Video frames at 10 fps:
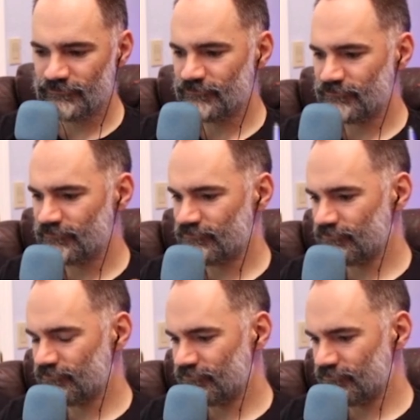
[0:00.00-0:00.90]

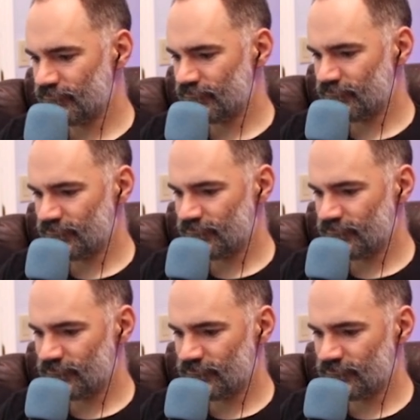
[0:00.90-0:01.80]

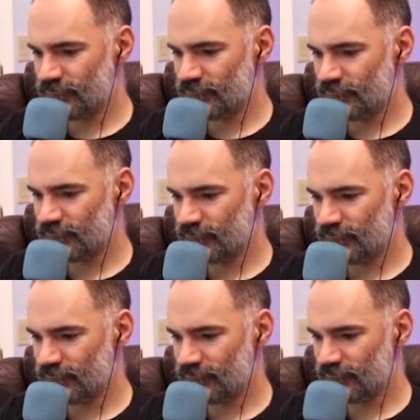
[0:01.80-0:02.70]

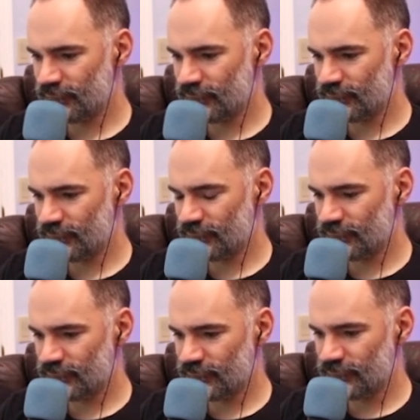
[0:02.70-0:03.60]

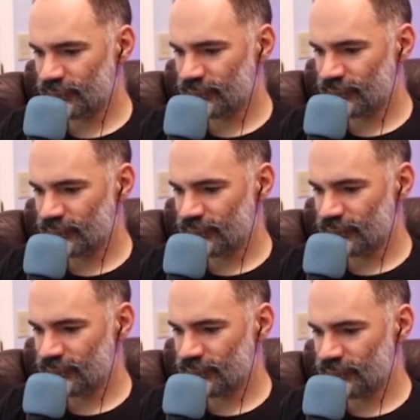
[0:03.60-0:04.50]

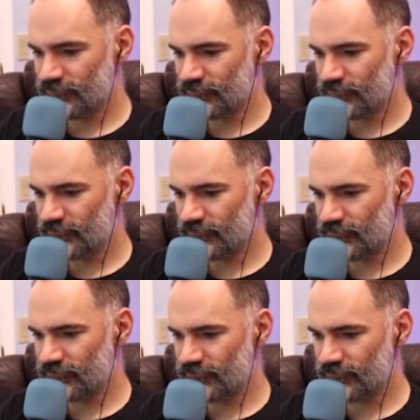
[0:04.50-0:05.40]

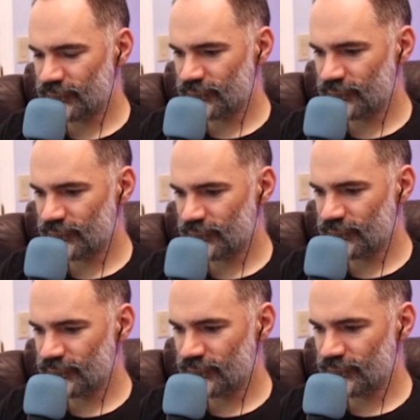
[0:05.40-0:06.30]

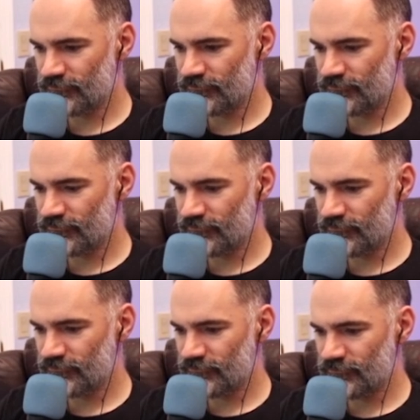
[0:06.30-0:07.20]

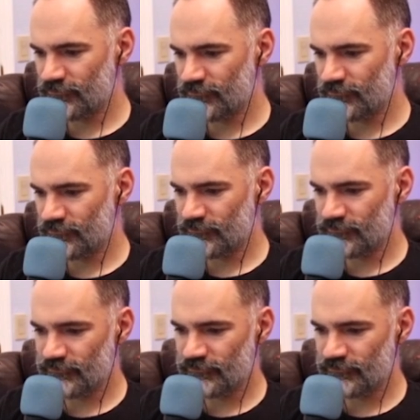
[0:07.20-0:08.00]
[no speech]